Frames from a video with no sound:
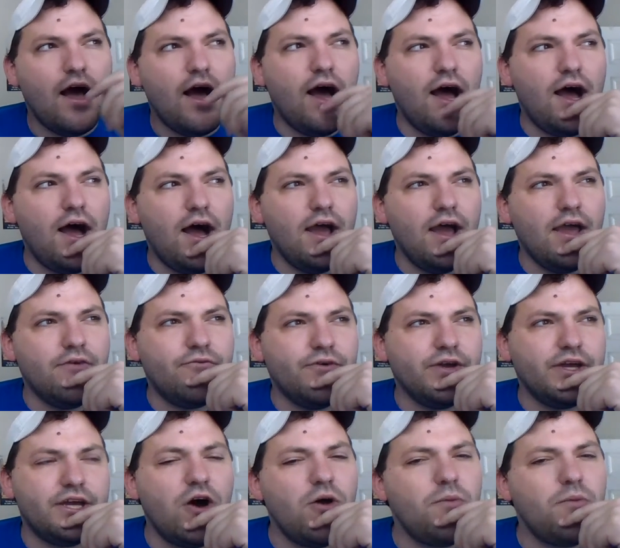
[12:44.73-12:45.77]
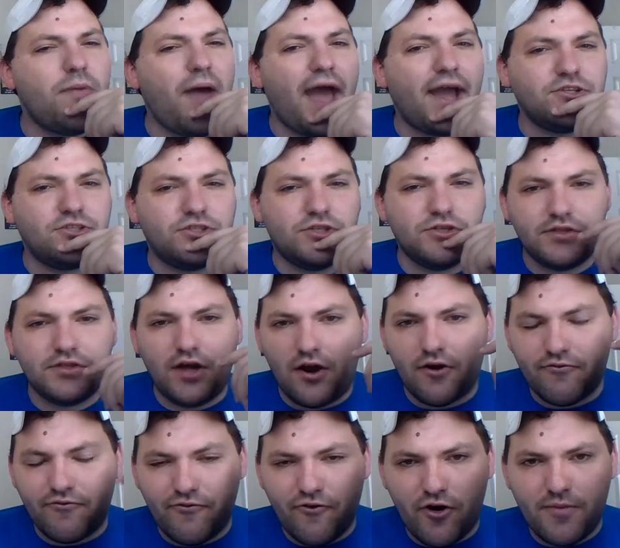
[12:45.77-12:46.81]
if we go back to
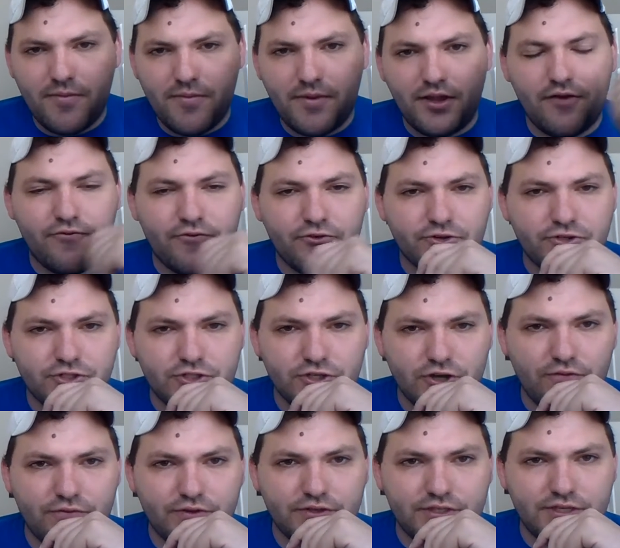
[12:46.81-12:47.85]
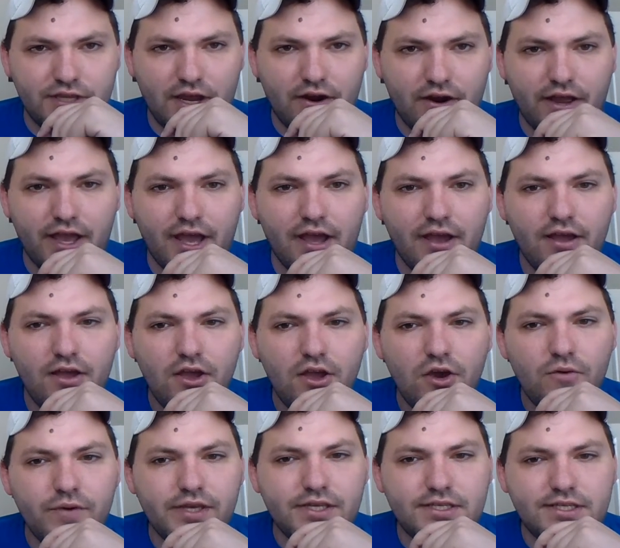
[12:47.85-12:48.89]
our formula for surface area,
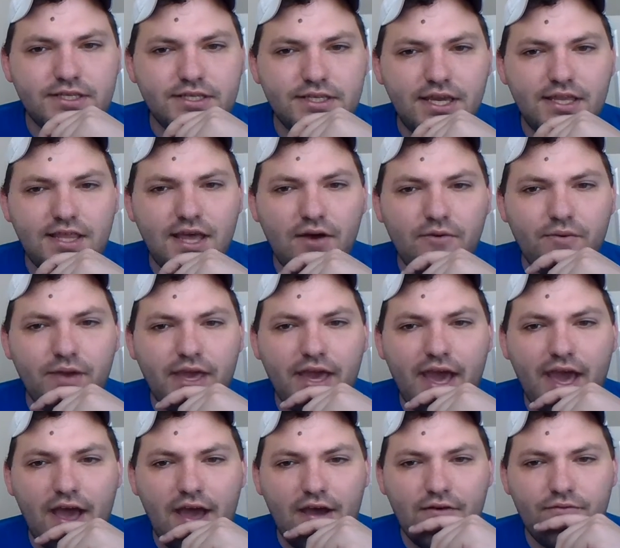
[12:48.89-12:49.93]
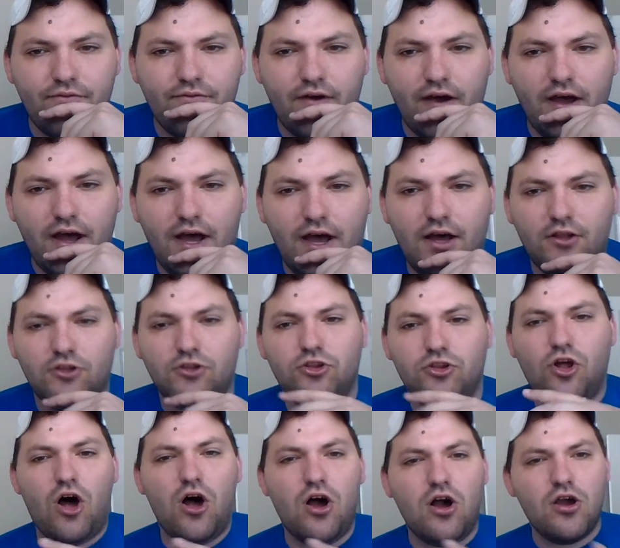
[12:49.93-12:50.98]
we see that we have a
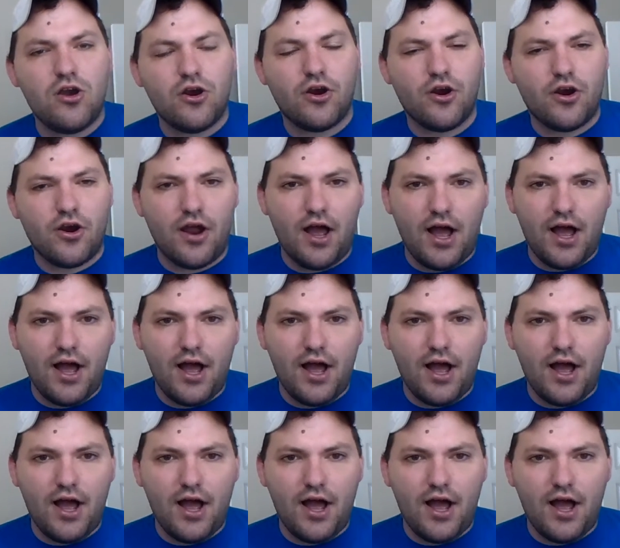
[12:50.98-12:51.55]
longer